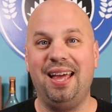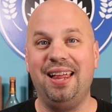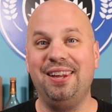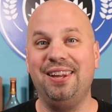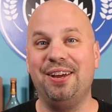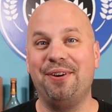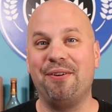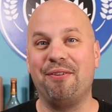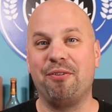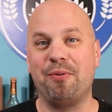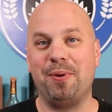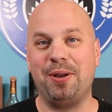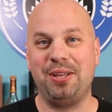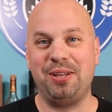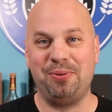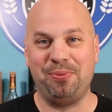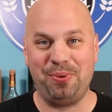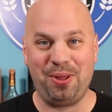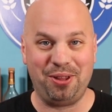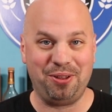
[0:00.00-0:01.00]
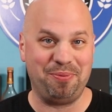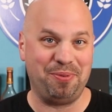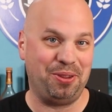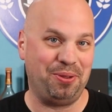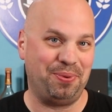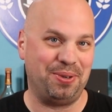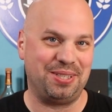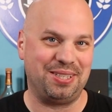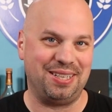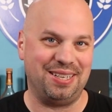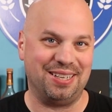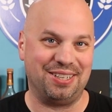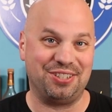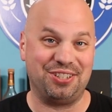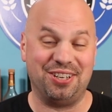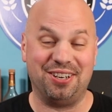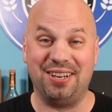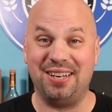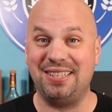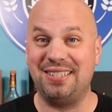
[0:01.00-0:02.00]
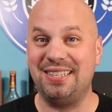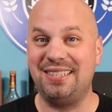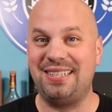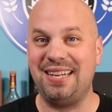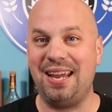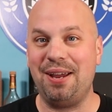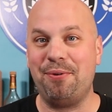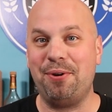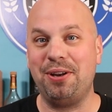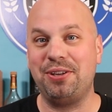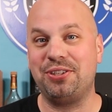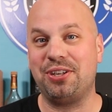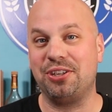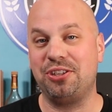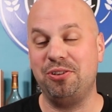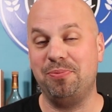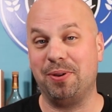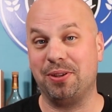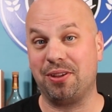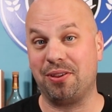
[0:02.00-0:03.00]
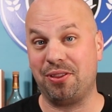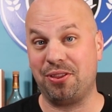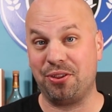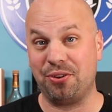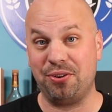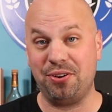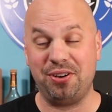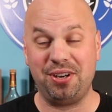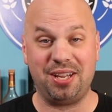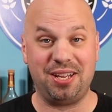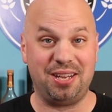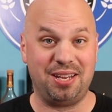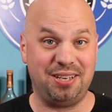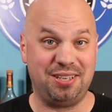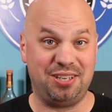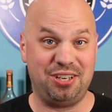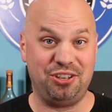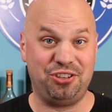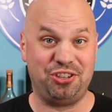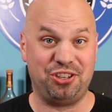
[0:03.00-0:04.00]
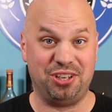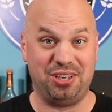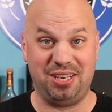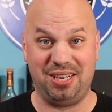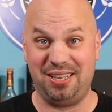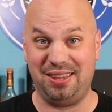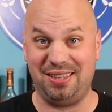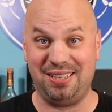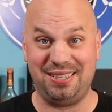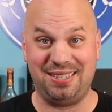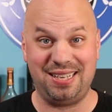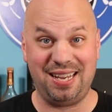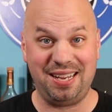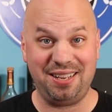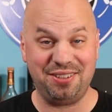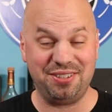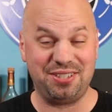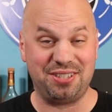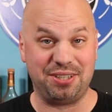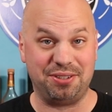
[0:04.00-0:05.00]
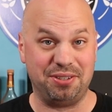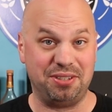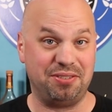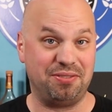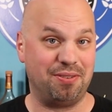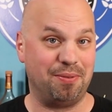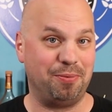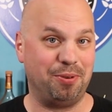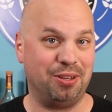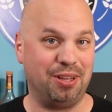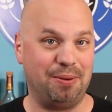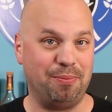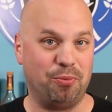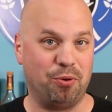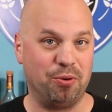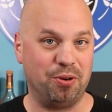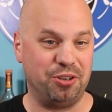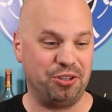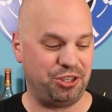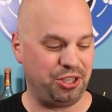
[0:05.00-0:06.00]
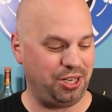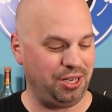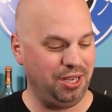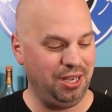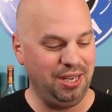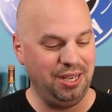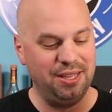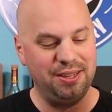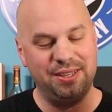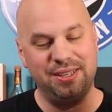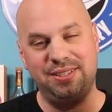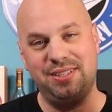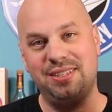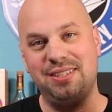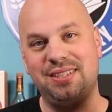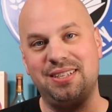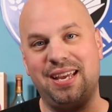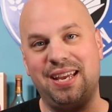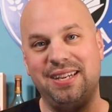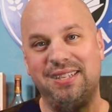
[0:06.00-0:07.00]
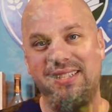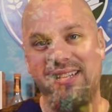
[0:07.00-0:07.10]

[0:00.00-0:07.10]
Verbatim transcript: Hello everybody and welcome to The Whiskey Dictionary. Today I want to talk to you about the third edition in the Tale series from Glenmorangie. This is A